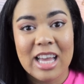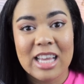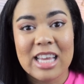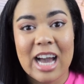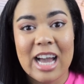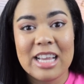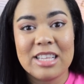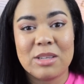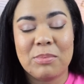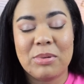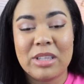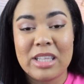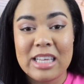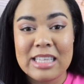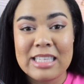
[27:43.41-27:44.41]
Guys,
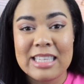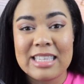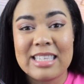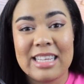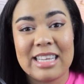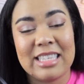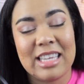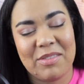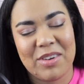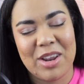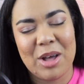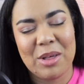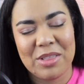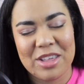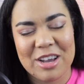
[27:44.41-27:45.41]
please stay safe and
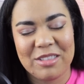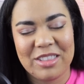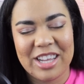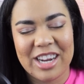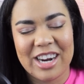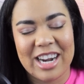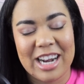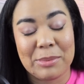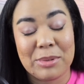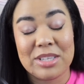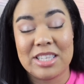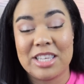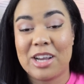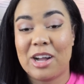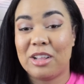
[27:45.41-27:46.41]
healthy out there, and I will
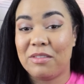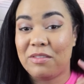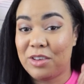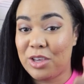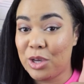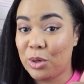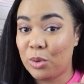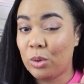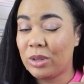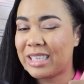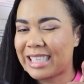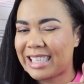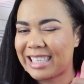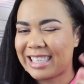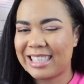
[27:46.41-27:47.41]
see all all of you
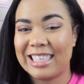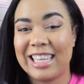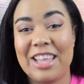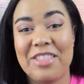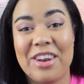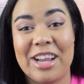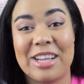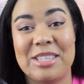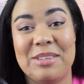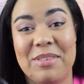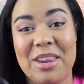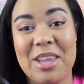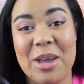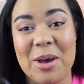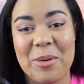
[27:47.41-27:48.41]
in the next
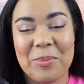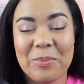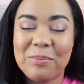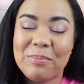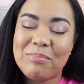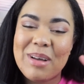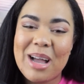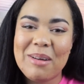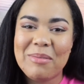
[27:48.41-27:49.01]
video. Bye,